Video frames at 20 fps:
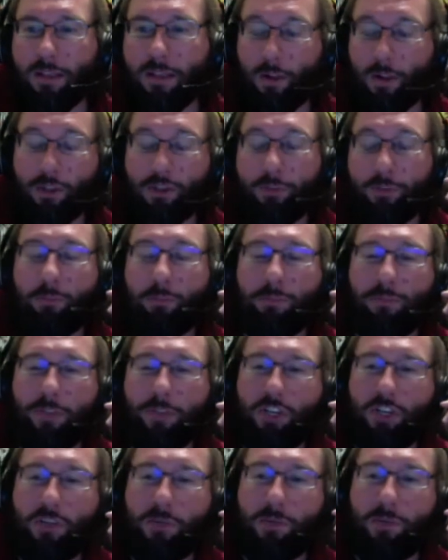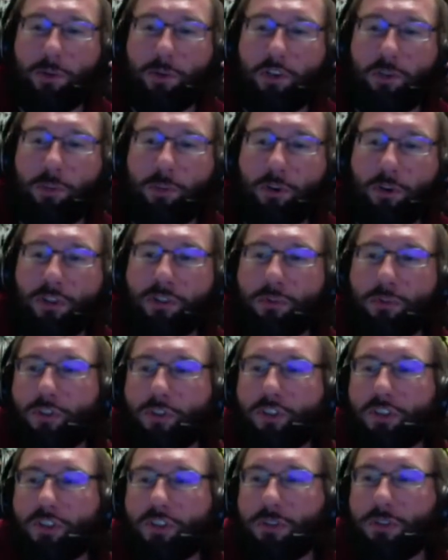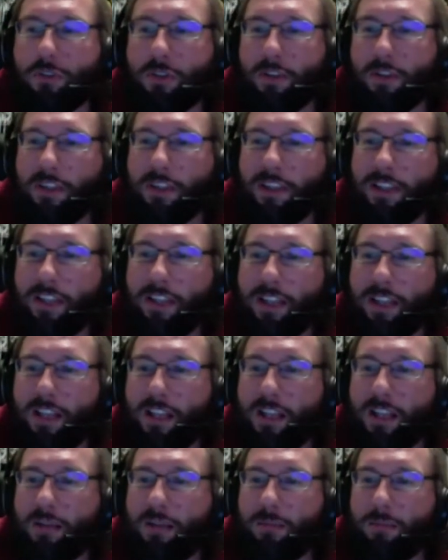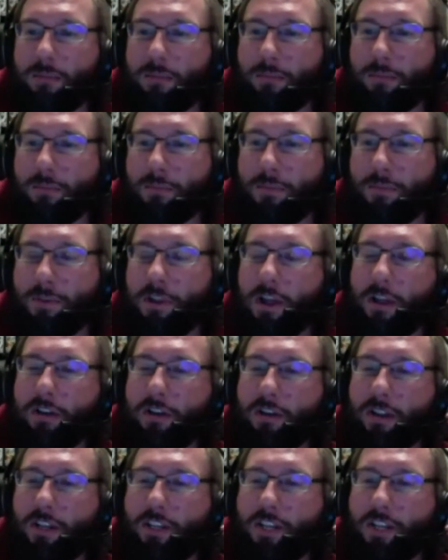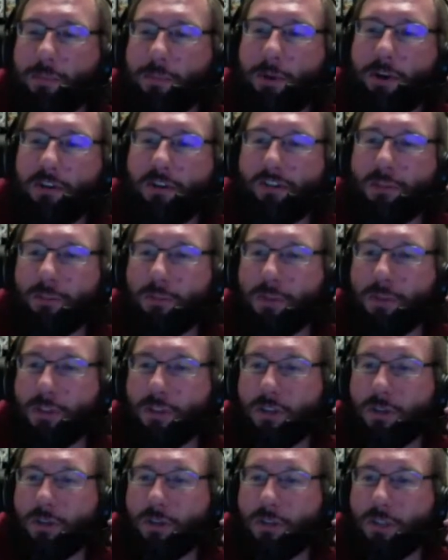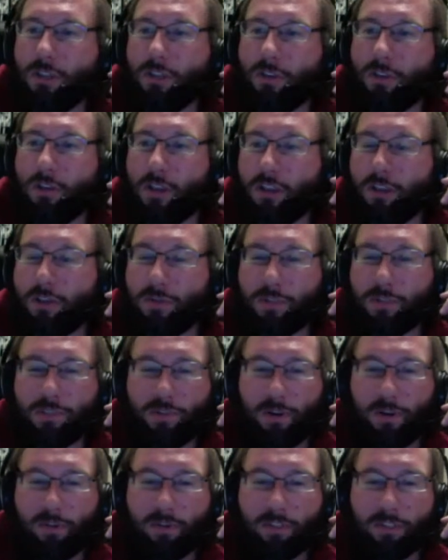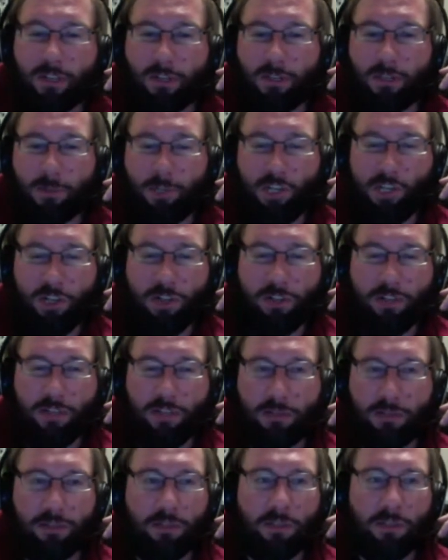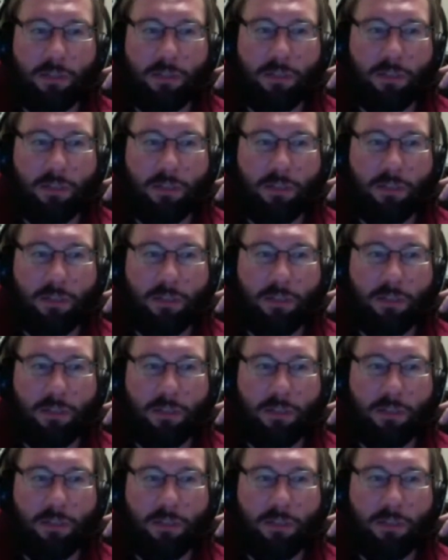Also teaching them to punch books, which is not an ideal parenting, but a useful survival skill, especially in this house,